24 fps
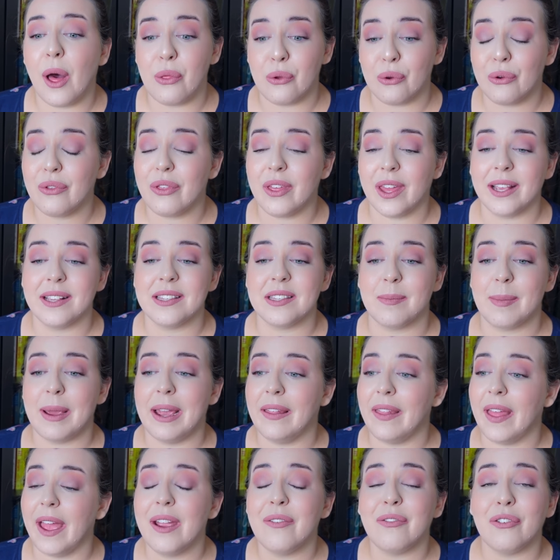other things in
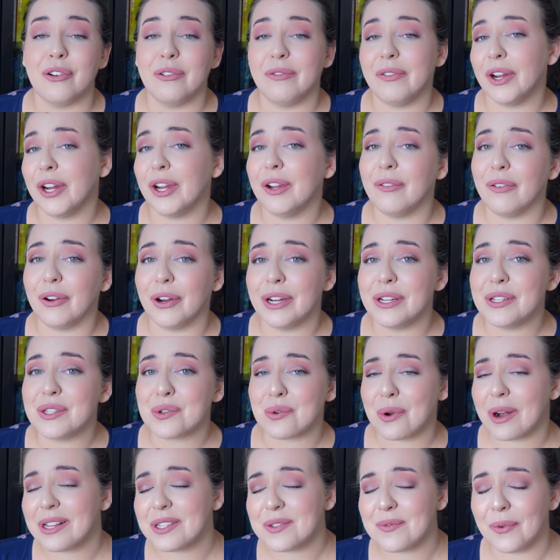my life are very, very
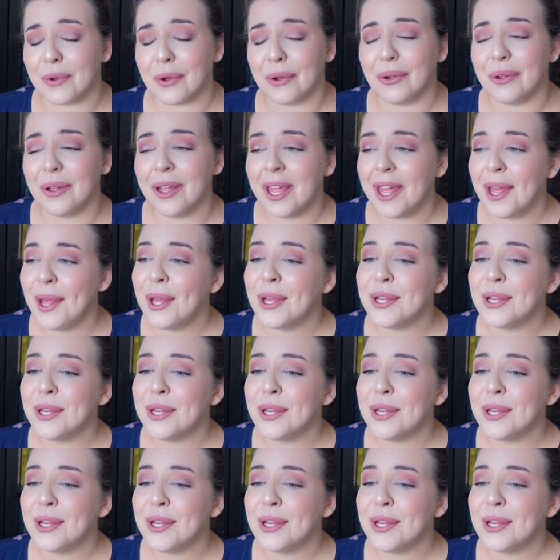stressful.